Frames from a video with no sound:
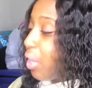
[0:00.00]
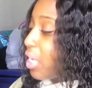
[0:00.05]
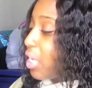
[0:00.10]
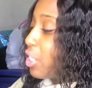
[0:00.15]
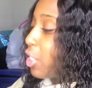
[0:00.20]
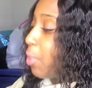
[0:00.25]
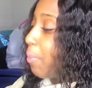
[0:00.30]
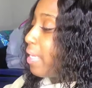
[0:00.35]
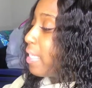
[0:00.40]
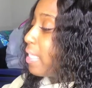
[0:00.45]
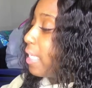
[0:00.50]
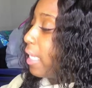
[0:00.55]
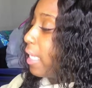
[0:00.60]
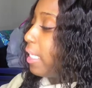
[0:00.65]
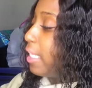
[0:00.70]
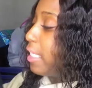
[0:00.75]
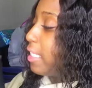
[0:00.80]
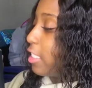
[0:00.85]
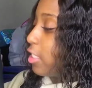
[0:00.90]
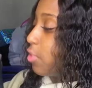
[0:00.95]
So
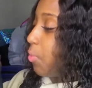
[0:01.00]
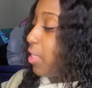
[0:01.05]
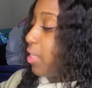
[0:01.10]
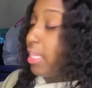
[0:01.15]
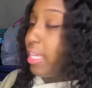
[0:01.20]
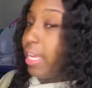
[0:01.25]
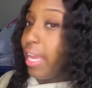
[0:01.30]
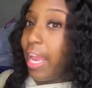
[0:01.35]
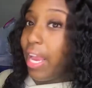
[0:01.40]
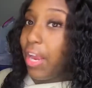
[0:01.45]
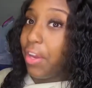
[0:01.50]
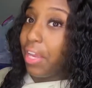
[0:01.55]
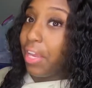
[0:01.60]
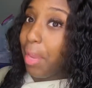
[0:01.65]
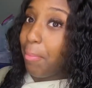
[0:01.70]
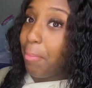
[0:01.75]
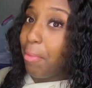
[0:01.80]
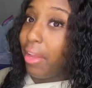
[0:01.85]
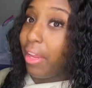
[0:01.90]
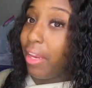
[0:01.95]
basically this is what the hair
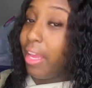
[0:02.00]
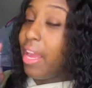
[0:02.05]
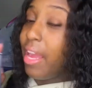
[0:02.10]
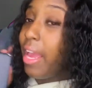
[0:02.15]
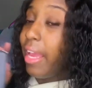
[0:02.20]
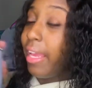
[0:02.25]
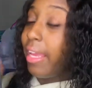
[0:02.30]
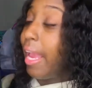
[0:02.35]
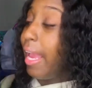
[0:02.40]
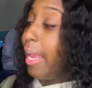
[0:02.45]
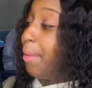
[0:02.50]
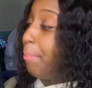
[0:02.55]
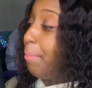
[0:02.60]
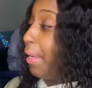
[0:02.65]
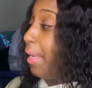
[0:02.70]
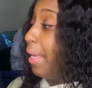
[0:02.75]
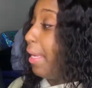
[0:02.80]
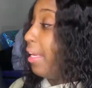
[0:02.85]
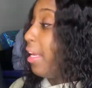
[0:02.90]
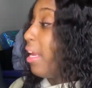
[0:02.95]
came
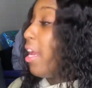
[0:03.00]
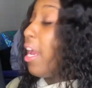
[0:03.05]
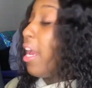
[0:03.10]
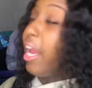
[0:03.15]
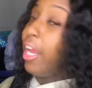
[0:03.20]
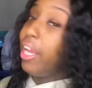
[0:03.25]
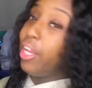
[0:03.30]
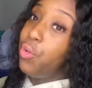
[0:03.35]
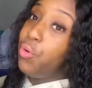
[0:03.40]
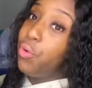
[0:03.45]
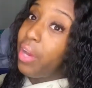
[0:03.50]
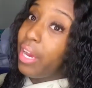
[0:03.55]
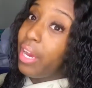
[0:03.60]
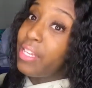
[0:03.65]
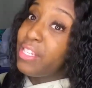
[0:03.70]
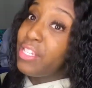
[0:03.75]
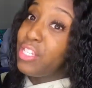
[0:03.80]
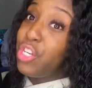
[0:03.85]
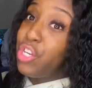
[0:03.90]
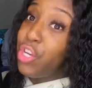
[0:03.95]
in, and you
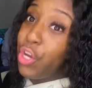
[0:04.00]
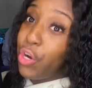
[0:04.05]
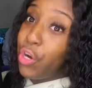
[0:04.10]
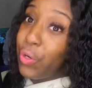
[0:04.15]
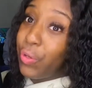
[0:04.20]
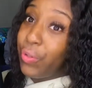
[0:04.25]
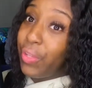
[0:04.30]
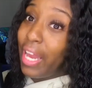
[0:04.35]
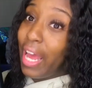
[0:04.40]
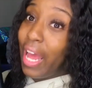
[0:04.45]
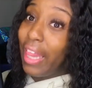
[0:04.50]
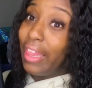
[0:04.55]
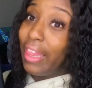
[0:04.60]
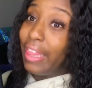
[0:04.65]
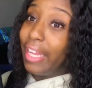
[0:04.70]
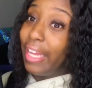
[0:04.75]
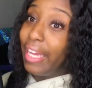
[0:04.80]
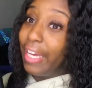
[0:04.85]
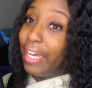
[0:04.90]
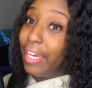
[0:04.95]
guys know that I
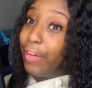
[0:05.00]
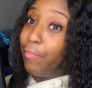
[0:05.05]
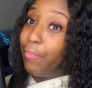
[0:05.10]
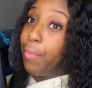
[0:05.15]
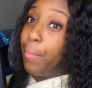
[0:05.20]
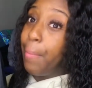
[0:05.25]
love